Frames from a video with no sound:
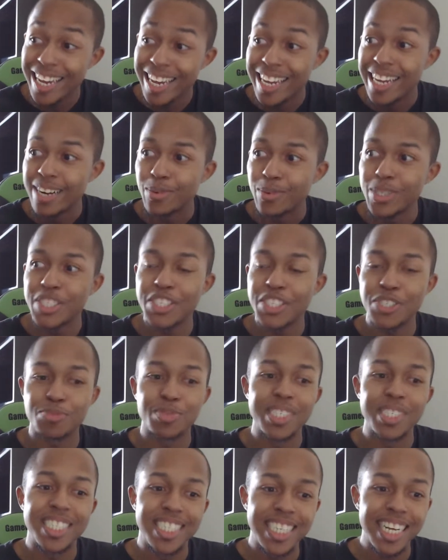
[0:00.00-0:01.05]
which is
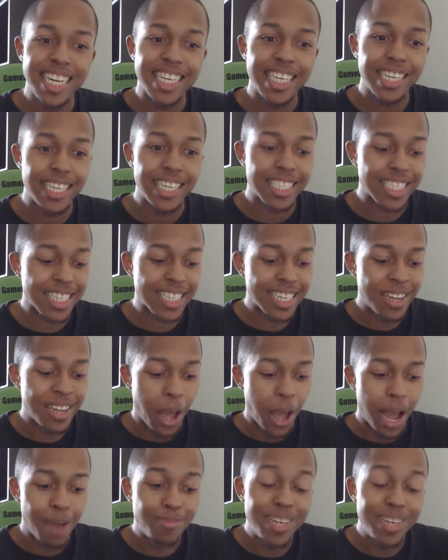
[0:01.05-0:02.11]
ridiculous.
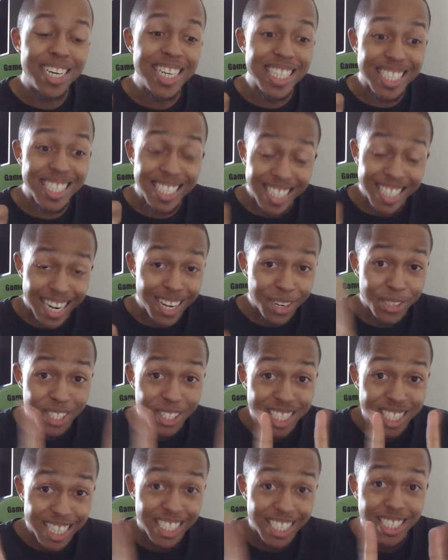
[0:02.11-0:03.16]
I'm in the single
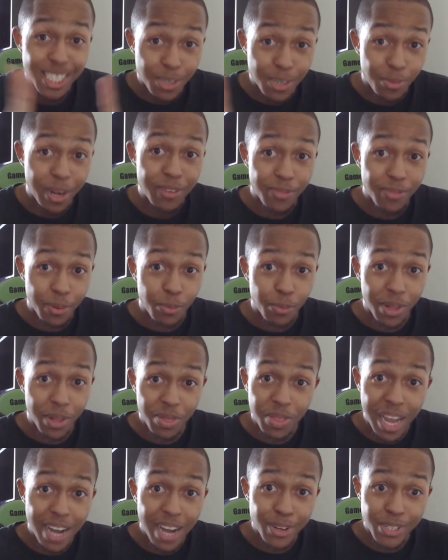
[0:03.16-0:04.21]
digits away from
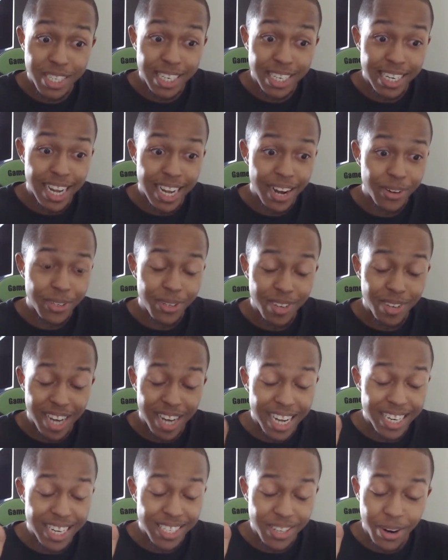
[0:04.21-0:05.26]
1,000 now. You
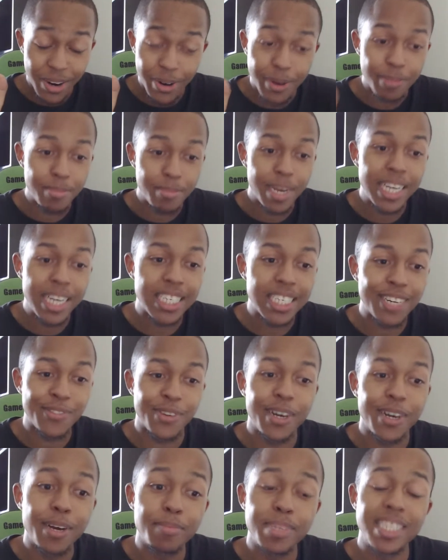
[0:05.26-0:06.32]
guys are amazing for
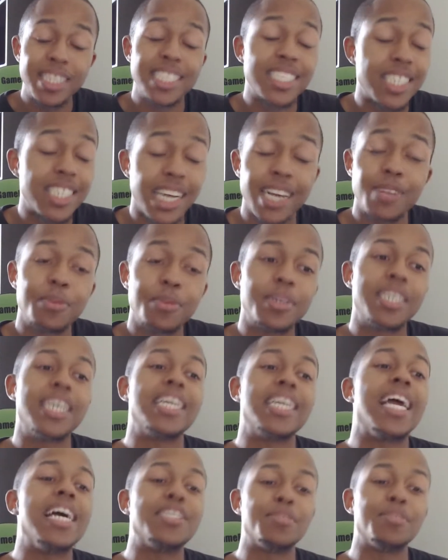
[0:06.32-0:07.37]
helping this channel get
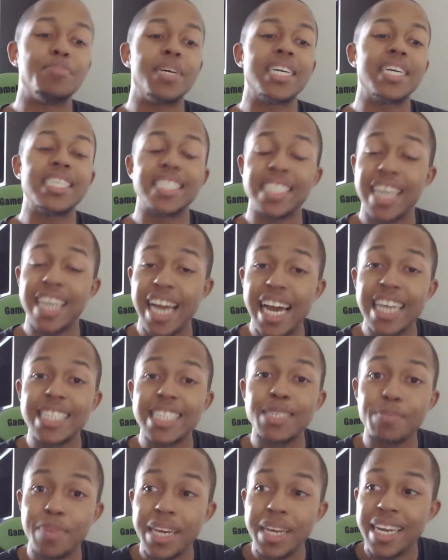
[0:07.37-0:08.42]
as big as it has
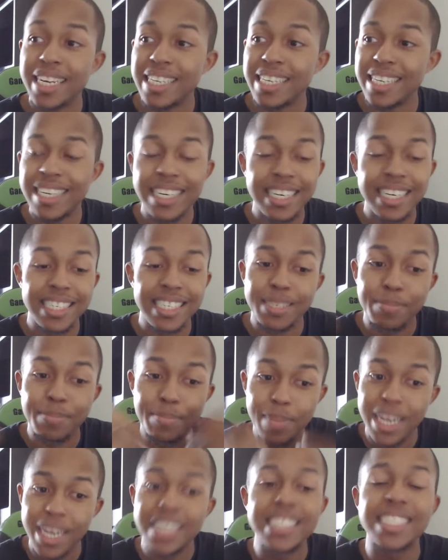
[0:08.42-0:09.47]
been. It is
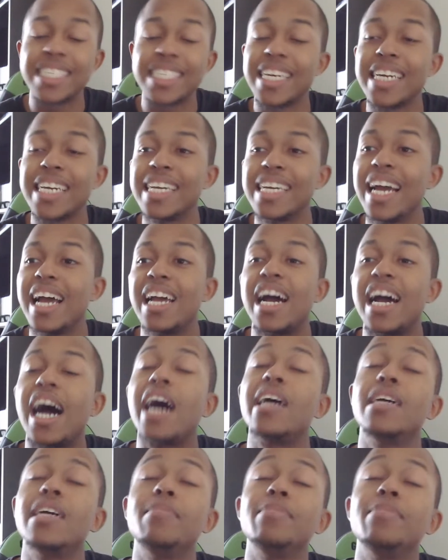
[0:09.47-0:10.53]
amazing. I
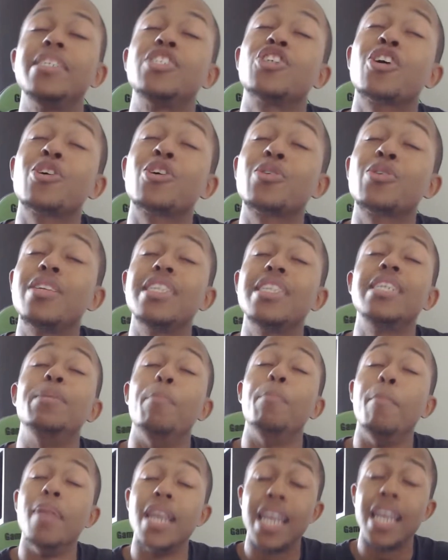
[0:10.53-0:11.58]
am eternally
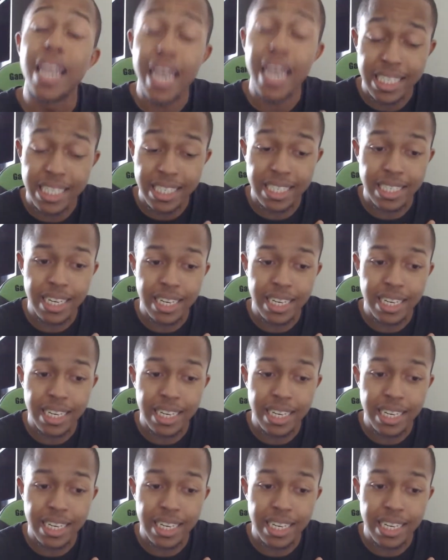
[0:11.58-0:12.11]
blessed,